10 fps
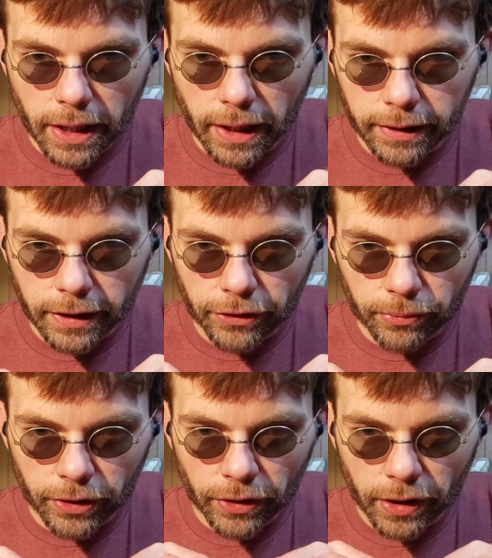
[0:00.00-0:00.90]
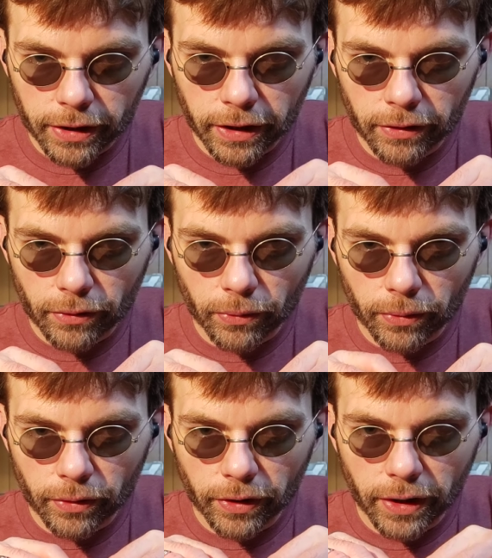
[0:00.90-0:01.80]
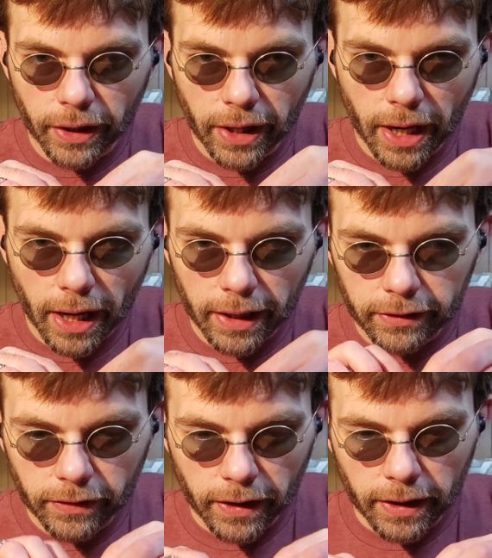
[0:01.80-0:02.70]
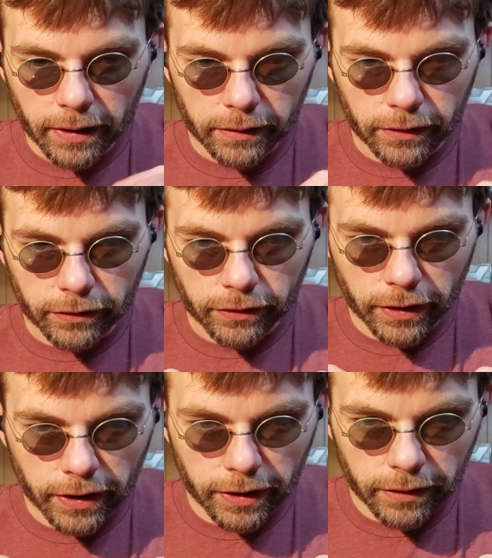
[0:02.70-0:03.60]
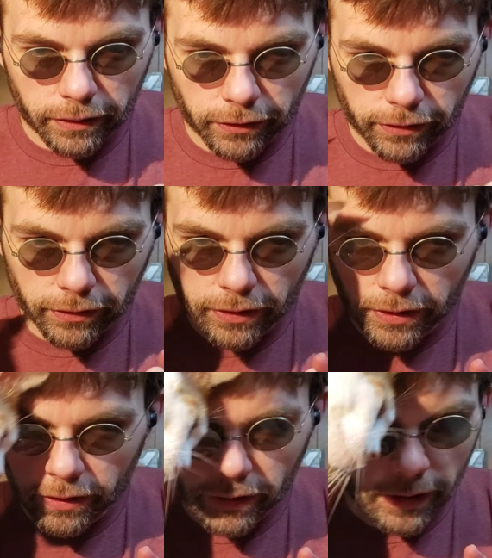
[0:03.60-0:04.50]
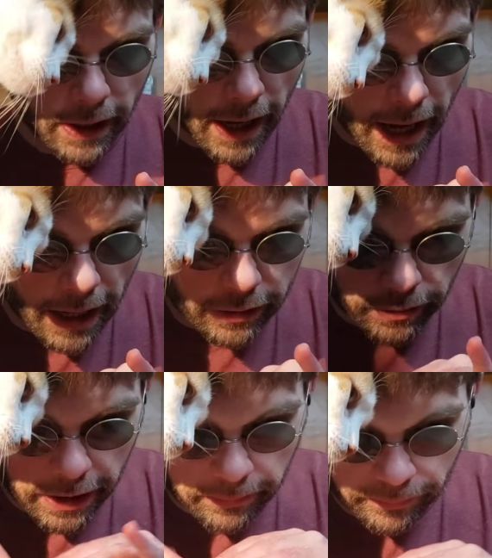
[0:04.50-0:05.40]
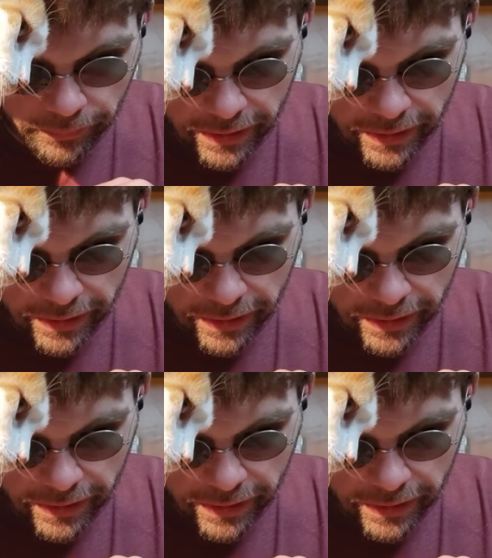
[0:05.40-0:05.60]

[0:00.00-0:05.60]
another one on here or not. Let's see. Ah, Cream.